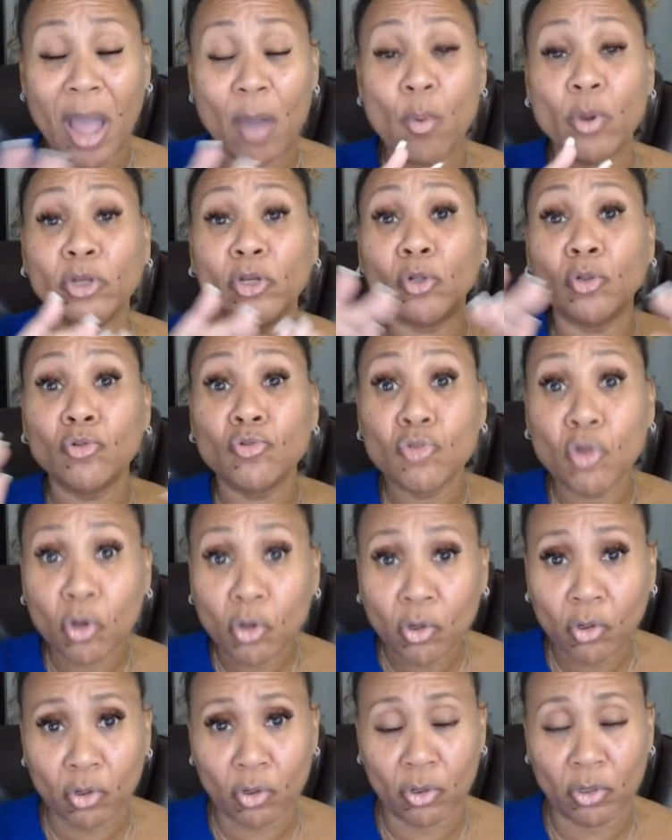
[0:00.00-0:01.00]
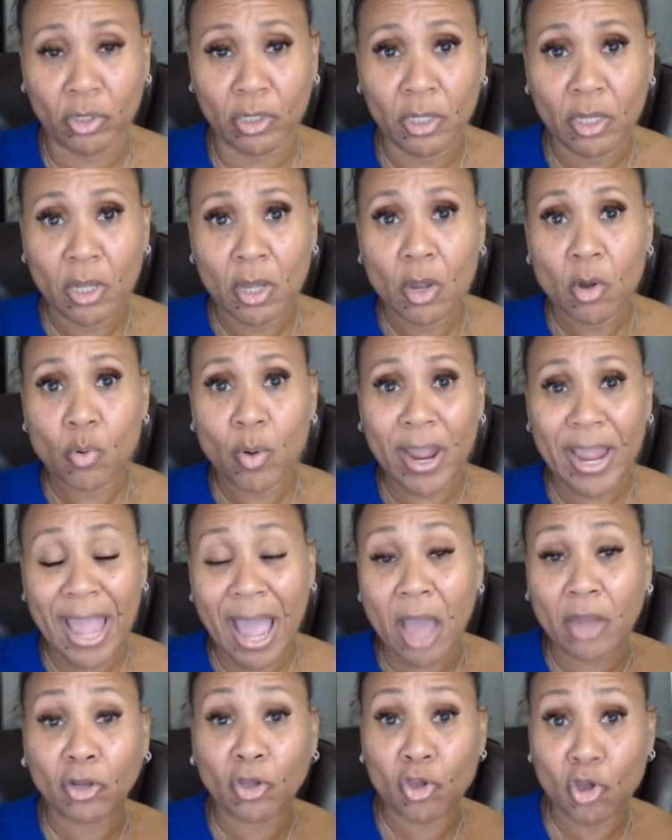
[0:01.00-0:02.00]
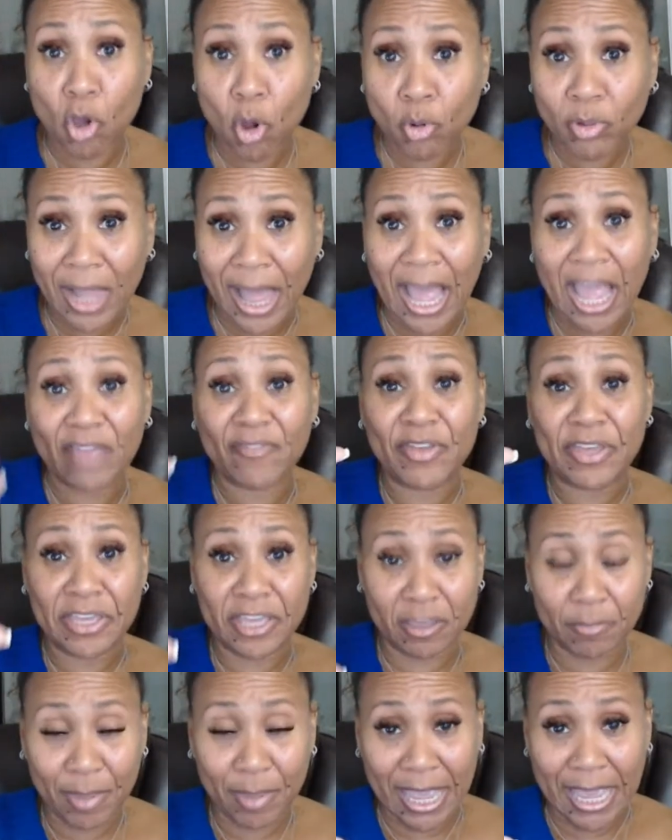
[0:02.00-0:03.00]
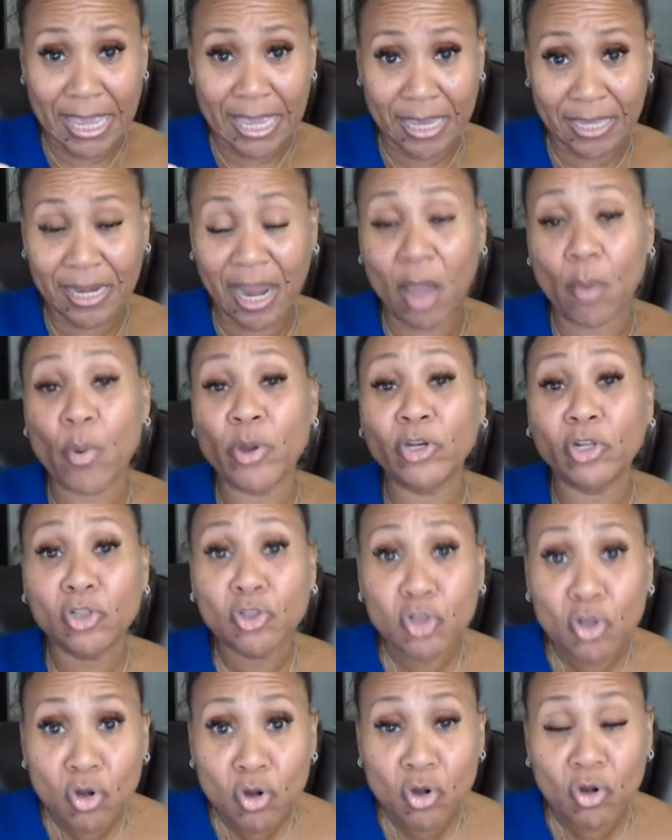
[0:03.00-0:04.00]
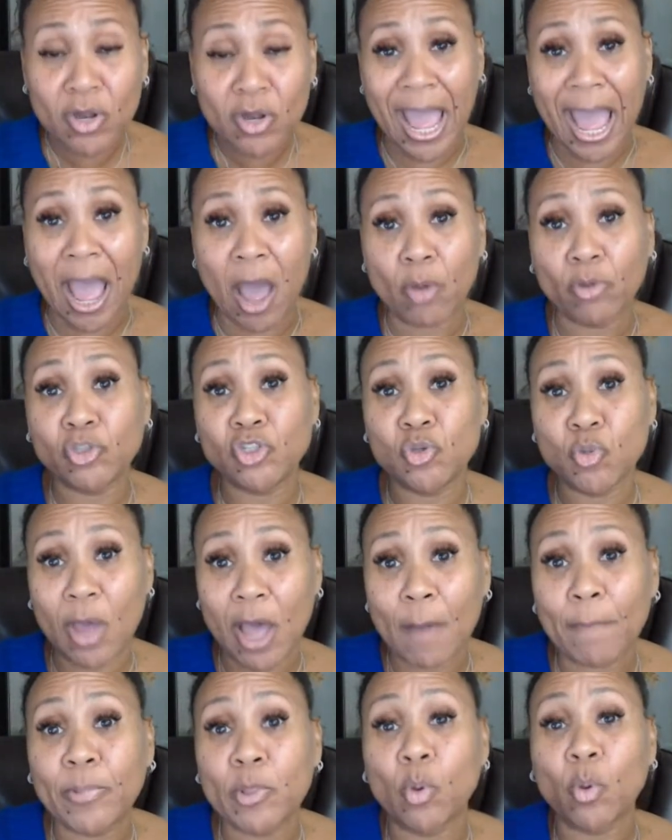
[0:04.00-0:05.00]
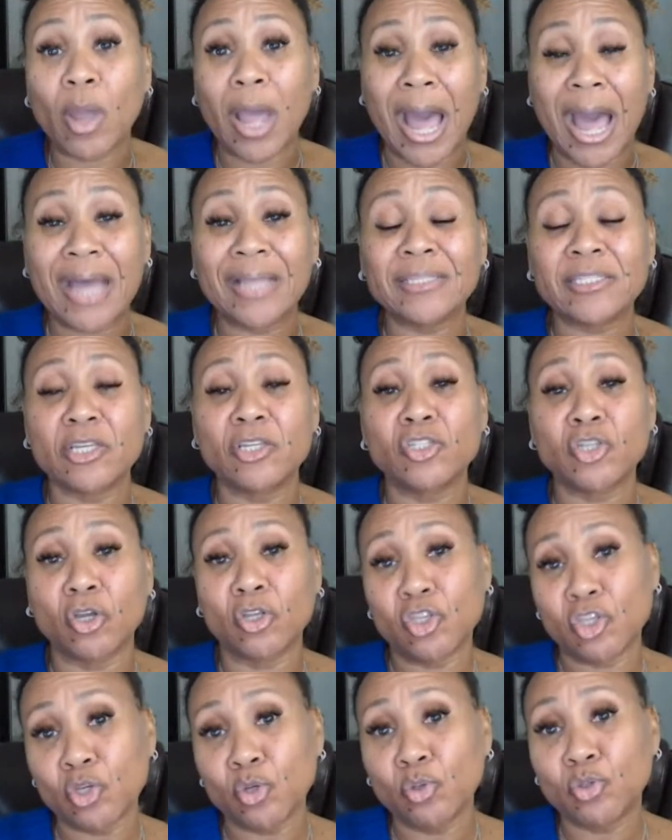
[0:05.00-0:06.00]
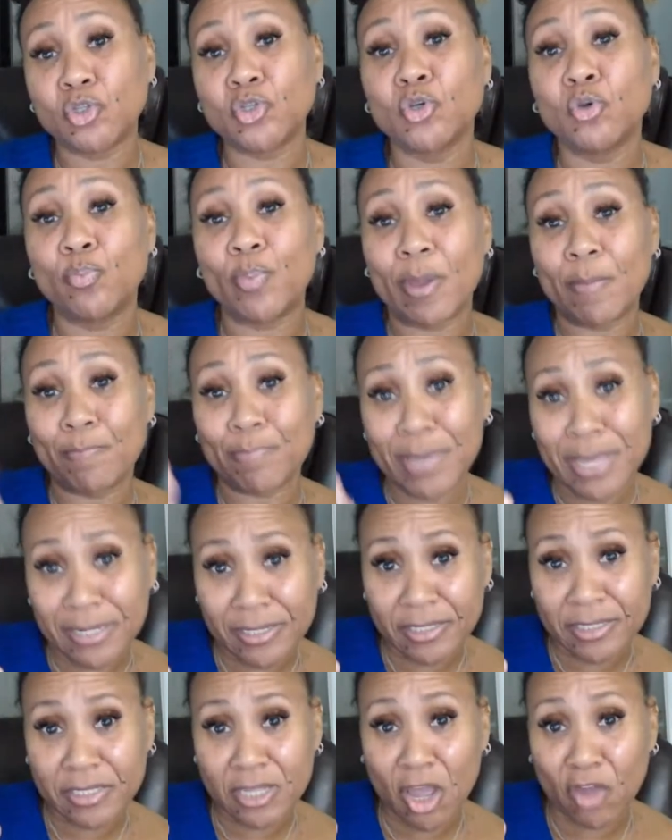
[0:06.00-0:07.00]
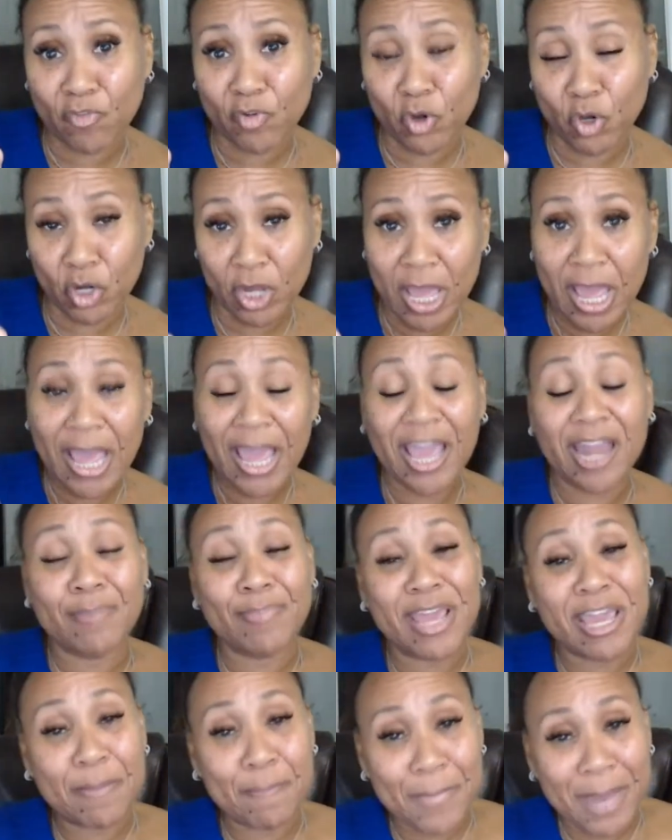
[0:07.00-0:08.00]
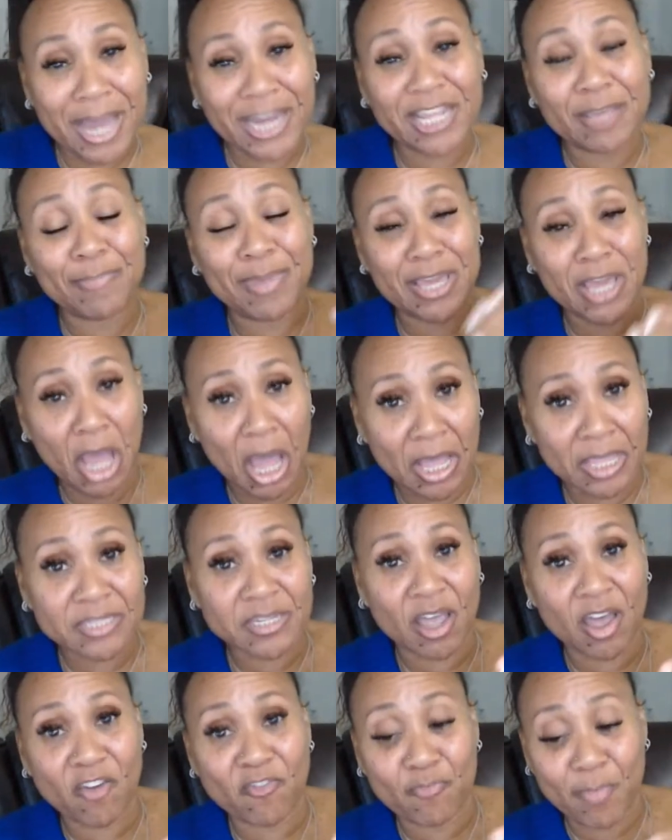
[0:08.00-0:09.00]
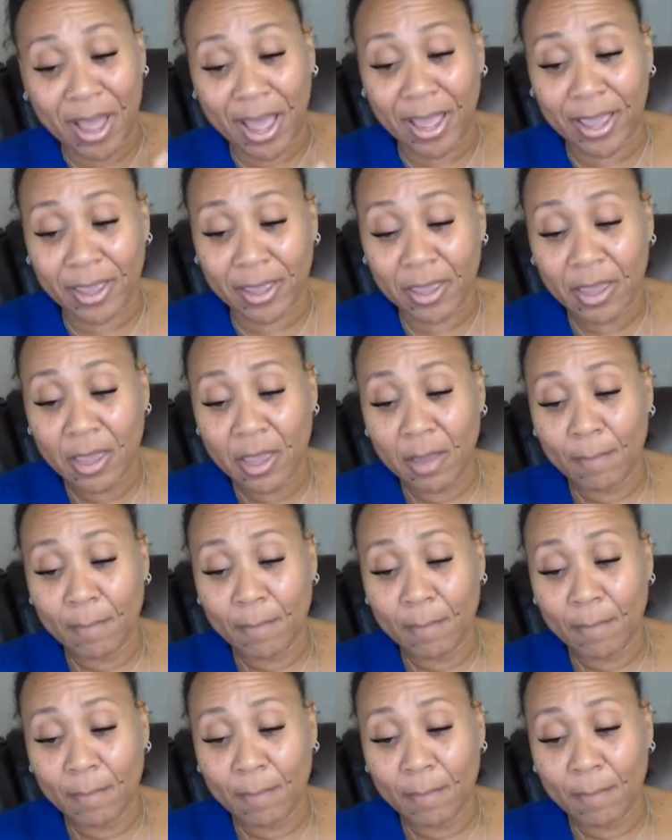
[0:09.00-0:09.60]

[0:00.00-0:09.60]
I want to learn, right, how to go live and get paid. I want to learn how to upload content on YouTube and be discovered and make money because of my